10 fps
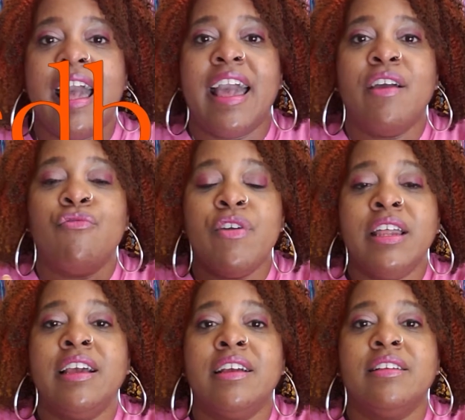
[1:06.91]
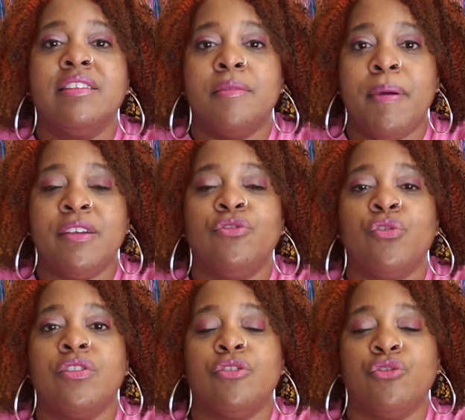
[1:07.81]
It really depends
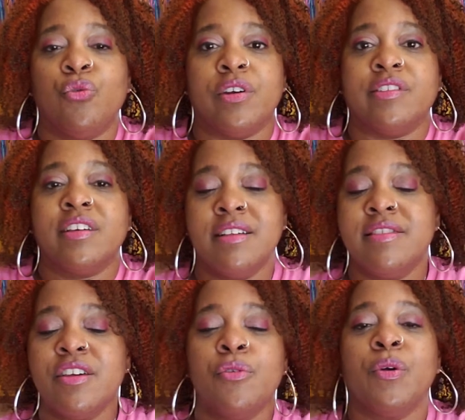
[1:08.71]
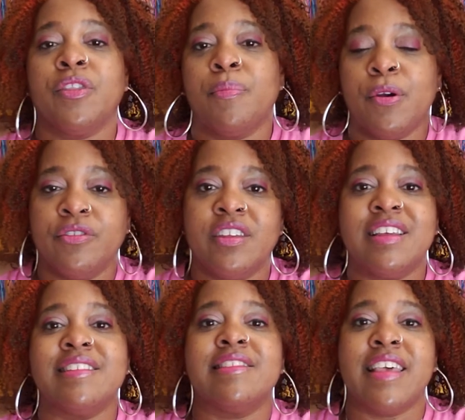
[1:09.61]
on the source. Consider what the person
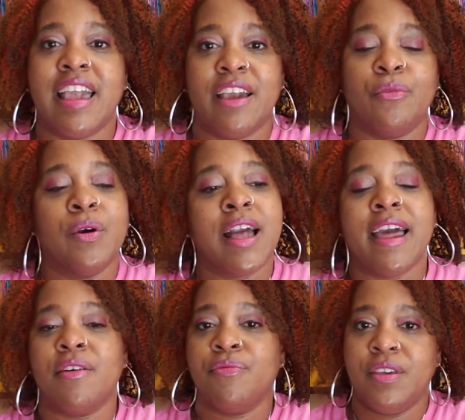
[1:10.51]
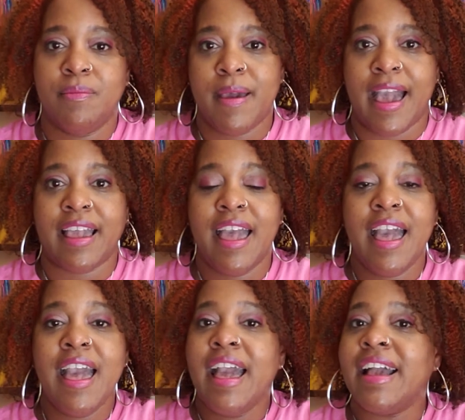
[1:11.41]
is saying, what kind of feedback.
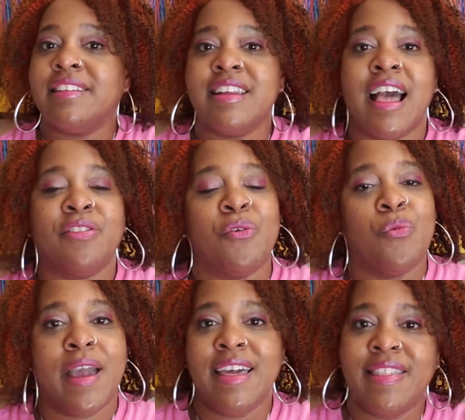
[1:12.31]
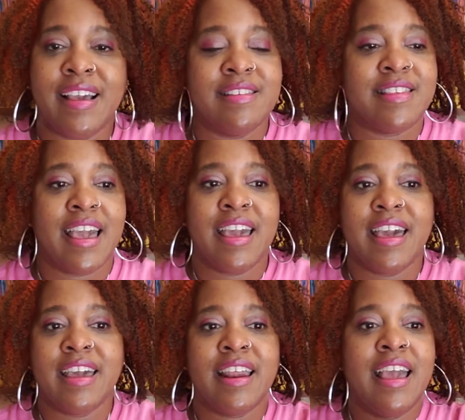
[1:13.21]
It's not the way they
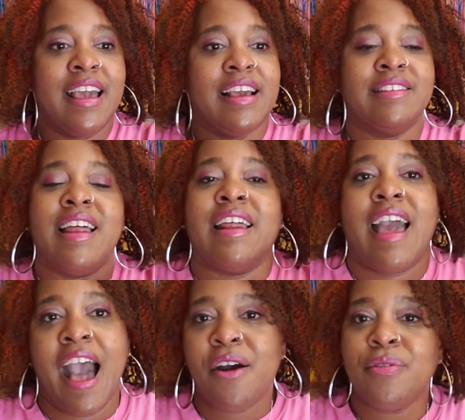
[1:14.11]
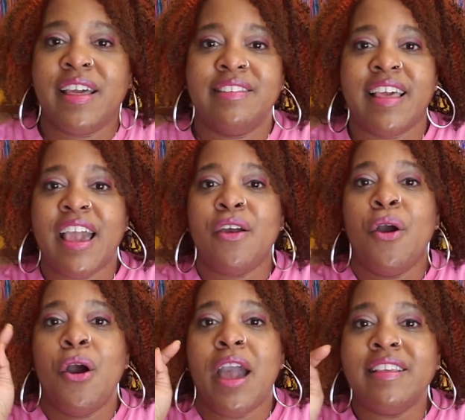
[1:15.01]
say it, it's not how they say it,
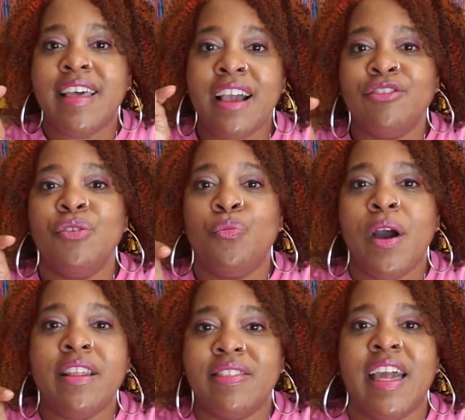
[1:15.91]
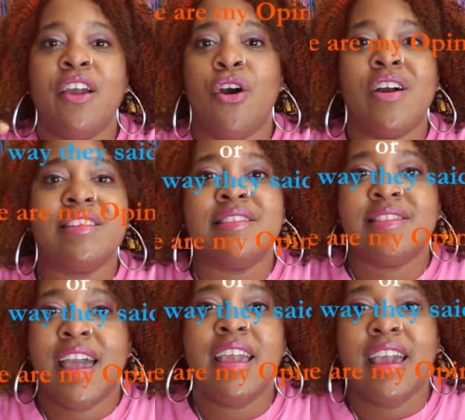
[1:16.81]
it's actually what they are
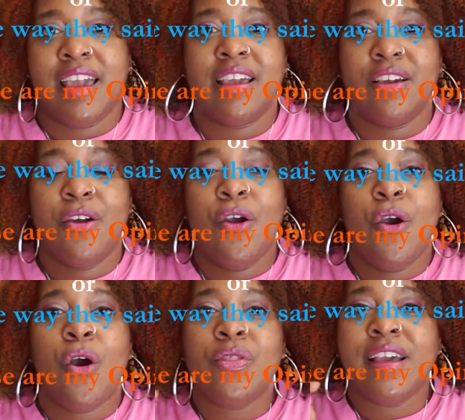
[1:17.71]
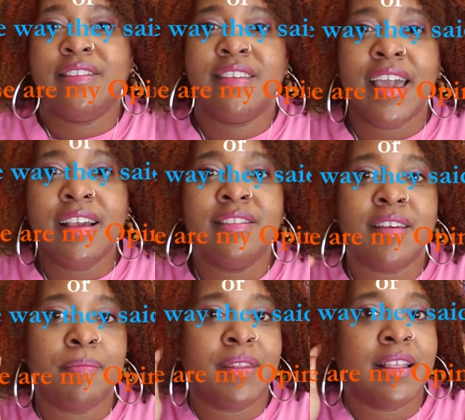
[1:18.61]
saying. Are they saying
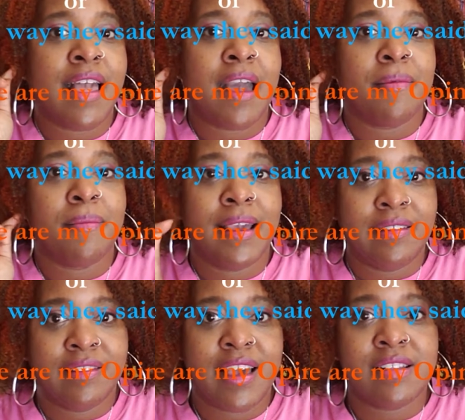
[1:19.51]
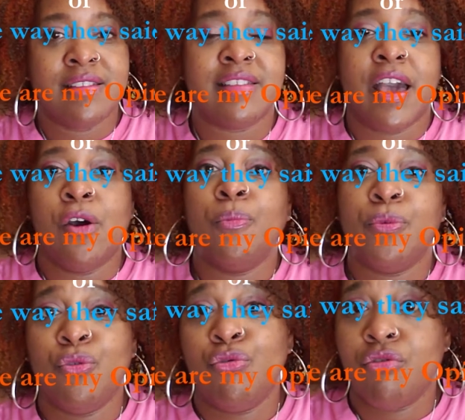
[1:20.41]
something that makes sense to help
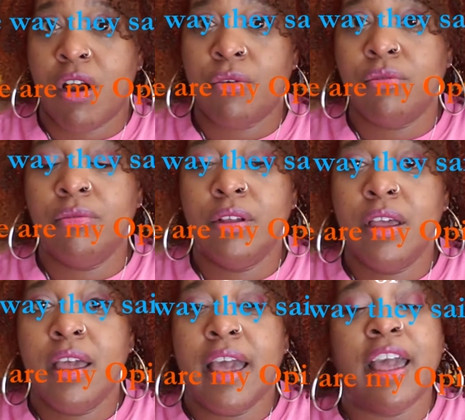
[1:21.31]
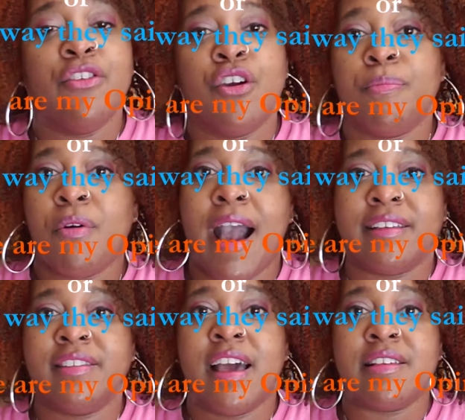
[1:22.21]
you grow in your
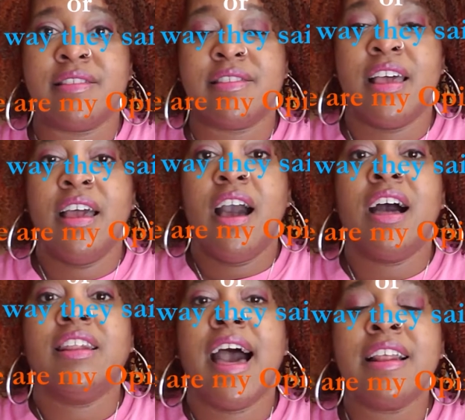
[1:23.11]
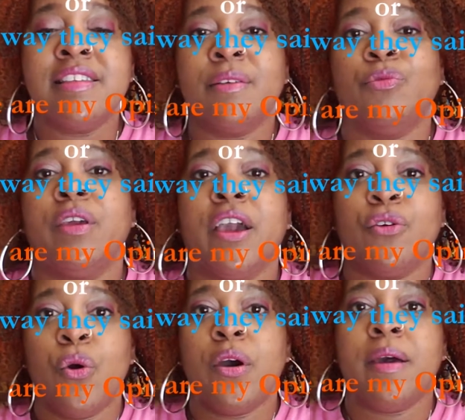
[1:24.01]
process? A lot of times we get
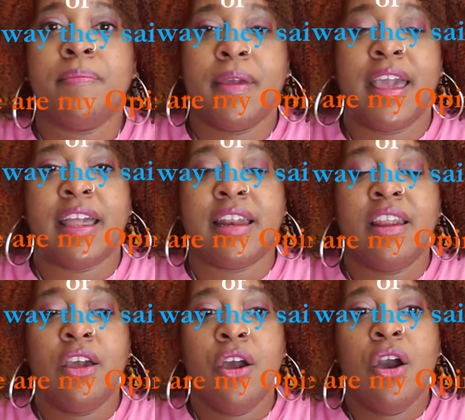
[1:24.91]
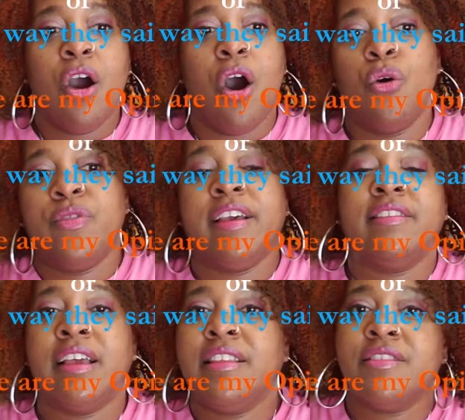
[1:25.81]
caught up in, oh, they
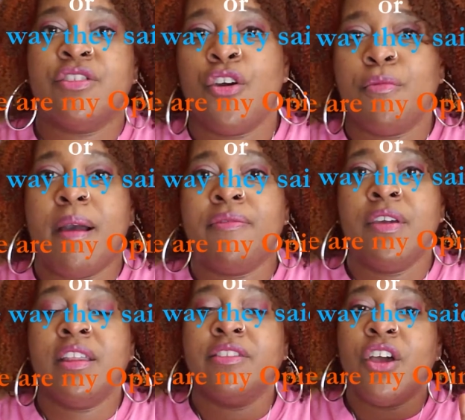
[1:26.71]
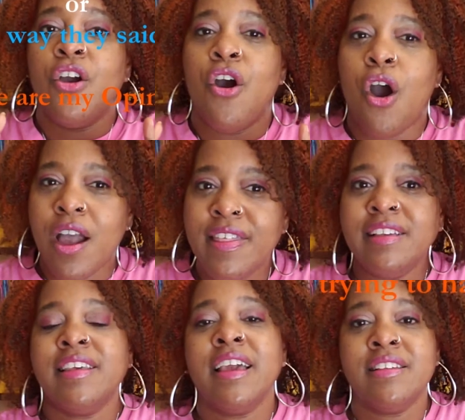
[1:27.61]
said this to hurt my feelings. Are they
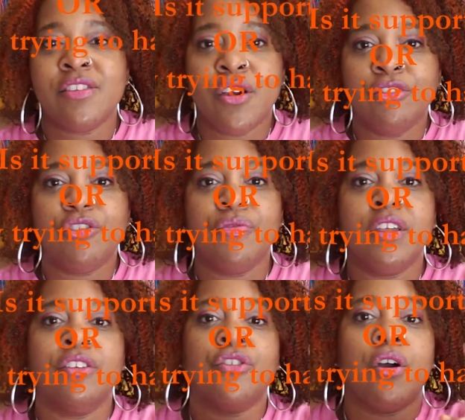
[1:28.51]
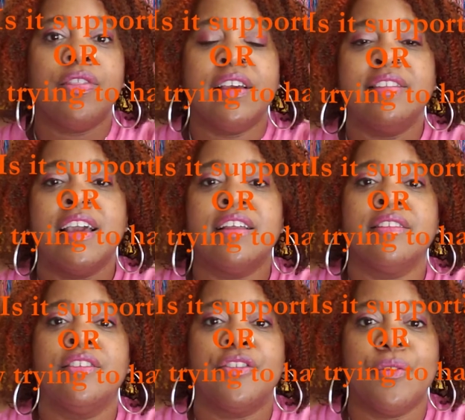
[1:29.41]
saying it to hurt your feelings or are they saying
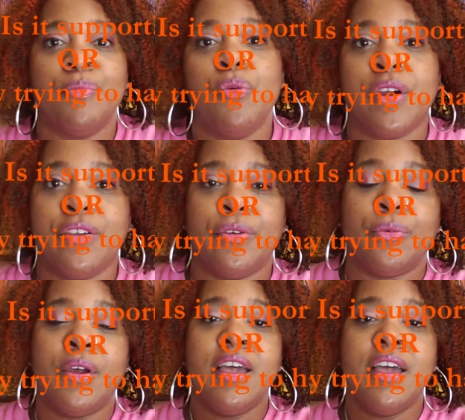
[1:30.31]
it to support you?